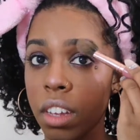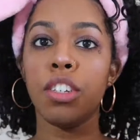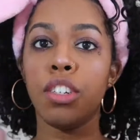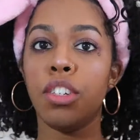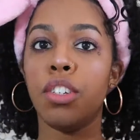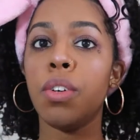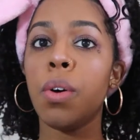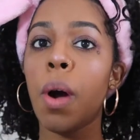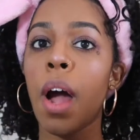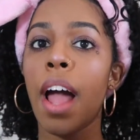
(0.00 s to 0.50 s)

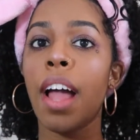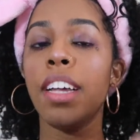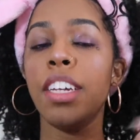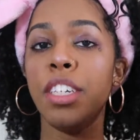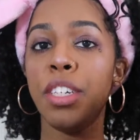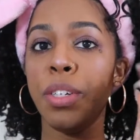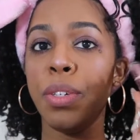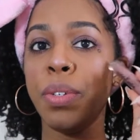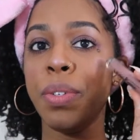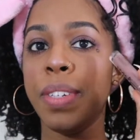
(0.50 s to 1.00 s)
So I
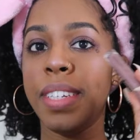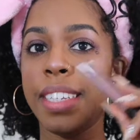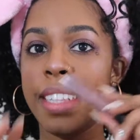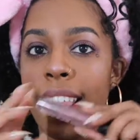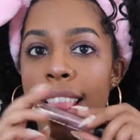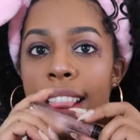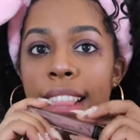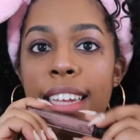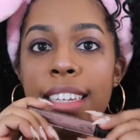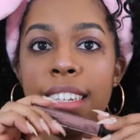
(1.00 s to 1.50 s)
used
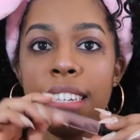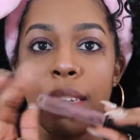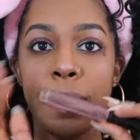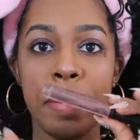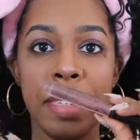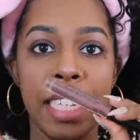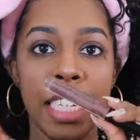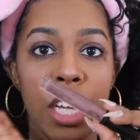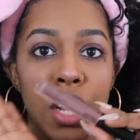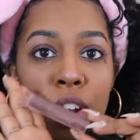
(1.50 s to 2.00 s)
this
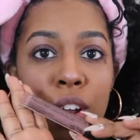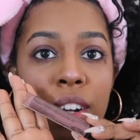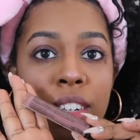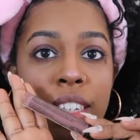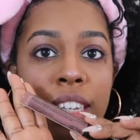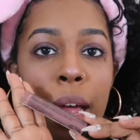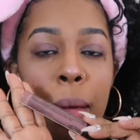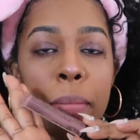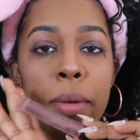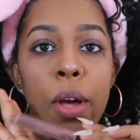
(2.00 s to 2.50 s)
lipstick a
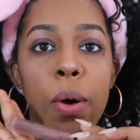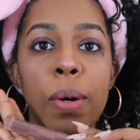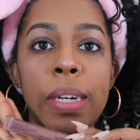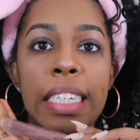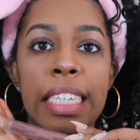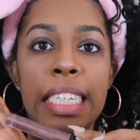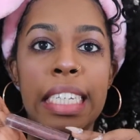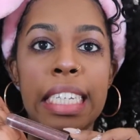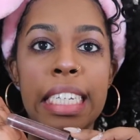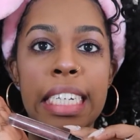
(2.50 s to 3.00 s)
long time ago.
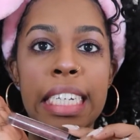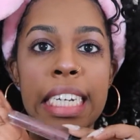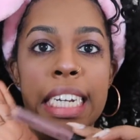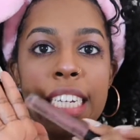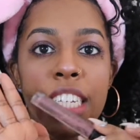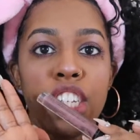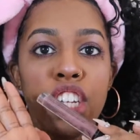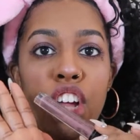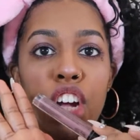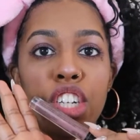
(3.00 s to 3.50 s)
It's the
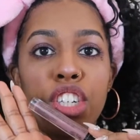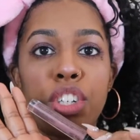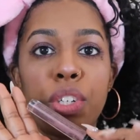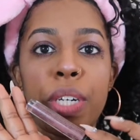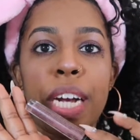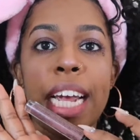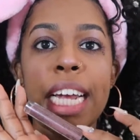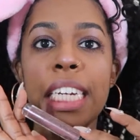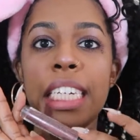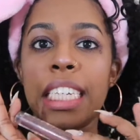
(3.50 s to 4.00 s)
NYX
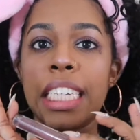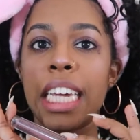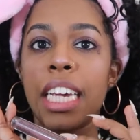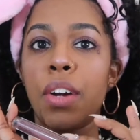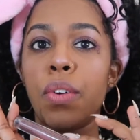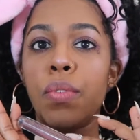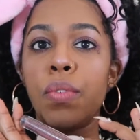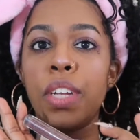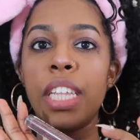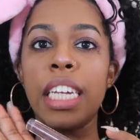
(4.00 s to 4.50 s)
Lingerie, and it's
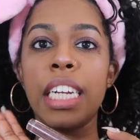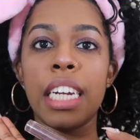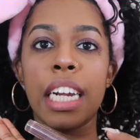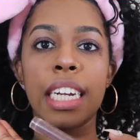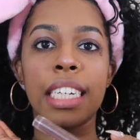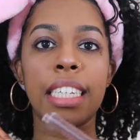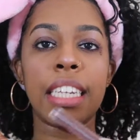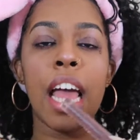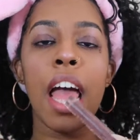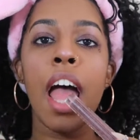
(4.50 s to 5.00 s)
like a really
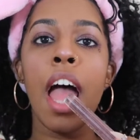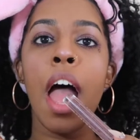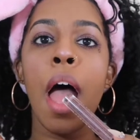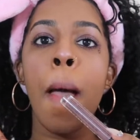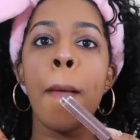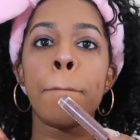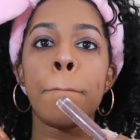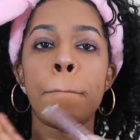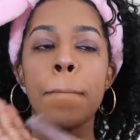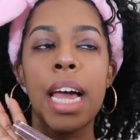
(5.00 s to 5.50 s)
nice
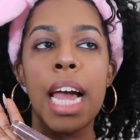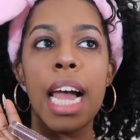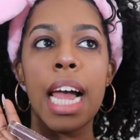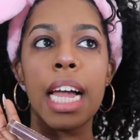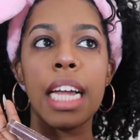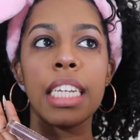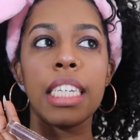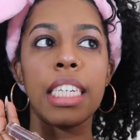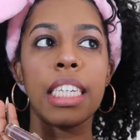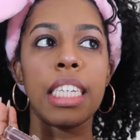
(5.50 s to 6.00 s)

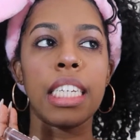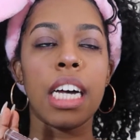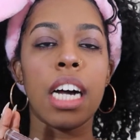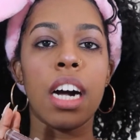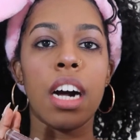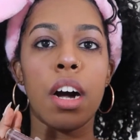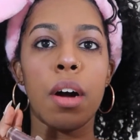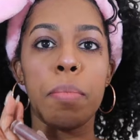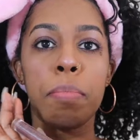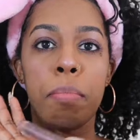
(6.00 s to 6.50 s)
matte
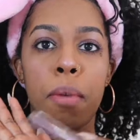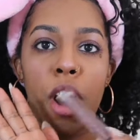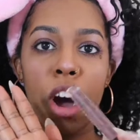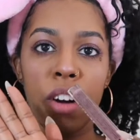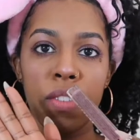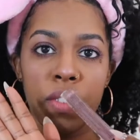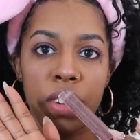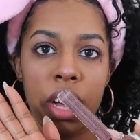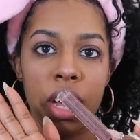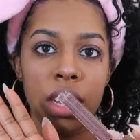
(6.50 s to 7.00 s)

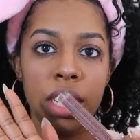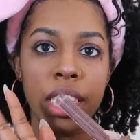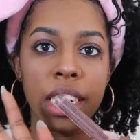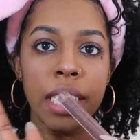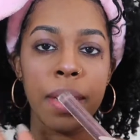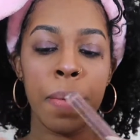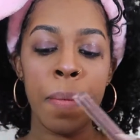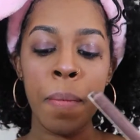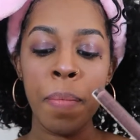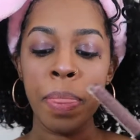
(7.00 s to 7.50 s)
mauve
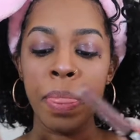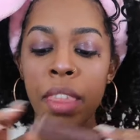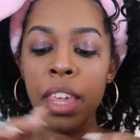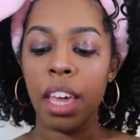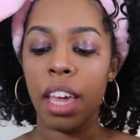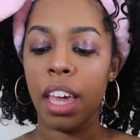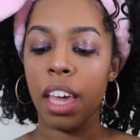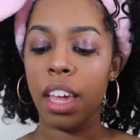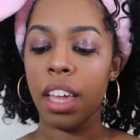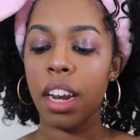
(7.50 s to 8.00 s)
color.
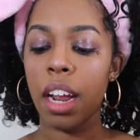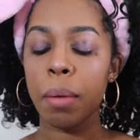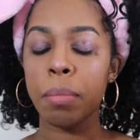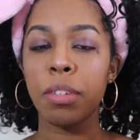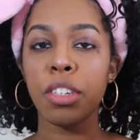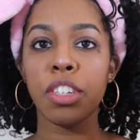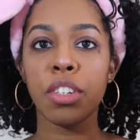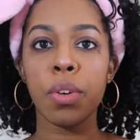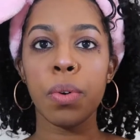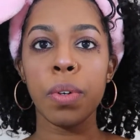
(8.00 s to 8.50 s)
And
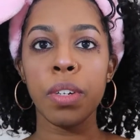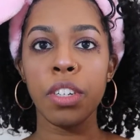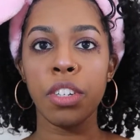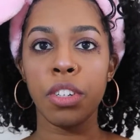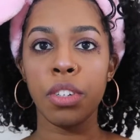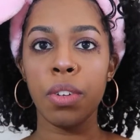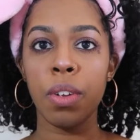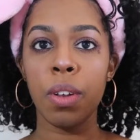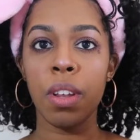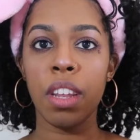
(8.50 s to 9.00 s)
I'm just going
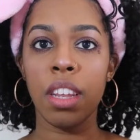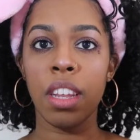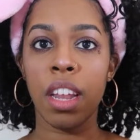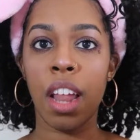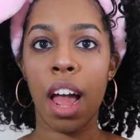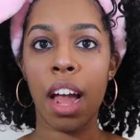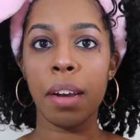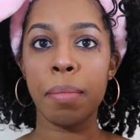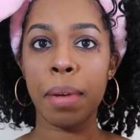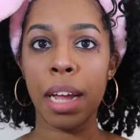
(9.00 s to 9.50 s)
to
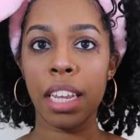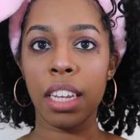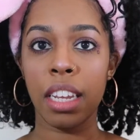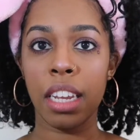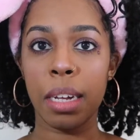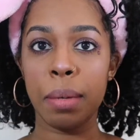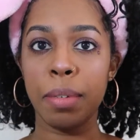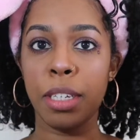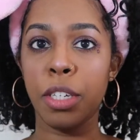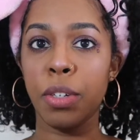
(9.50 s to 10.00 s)
line my
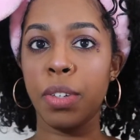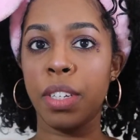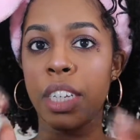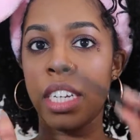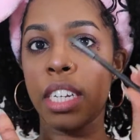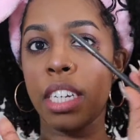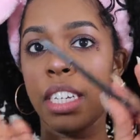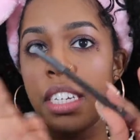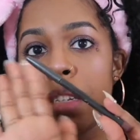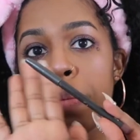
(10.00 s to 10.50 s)
lips
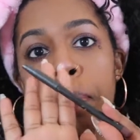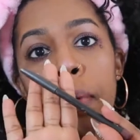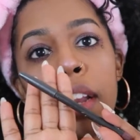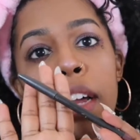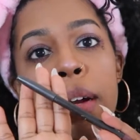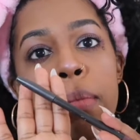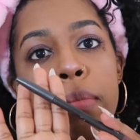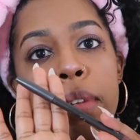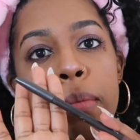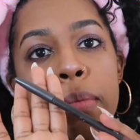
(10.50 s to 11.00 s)
using this
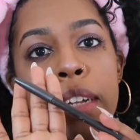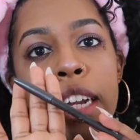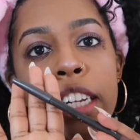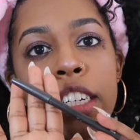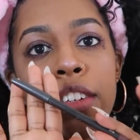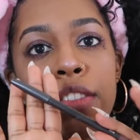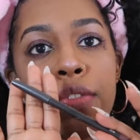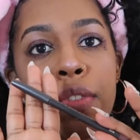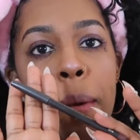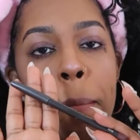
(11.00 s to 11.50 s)
plum lip
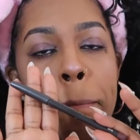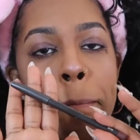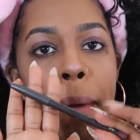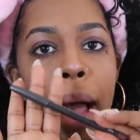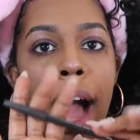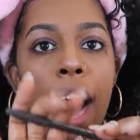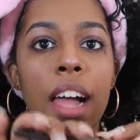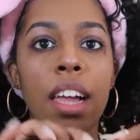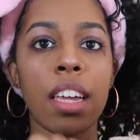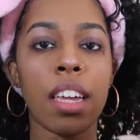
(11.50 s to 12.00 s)
liner from
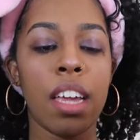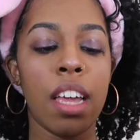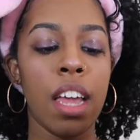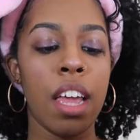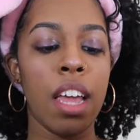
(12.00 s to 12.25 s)
MAC.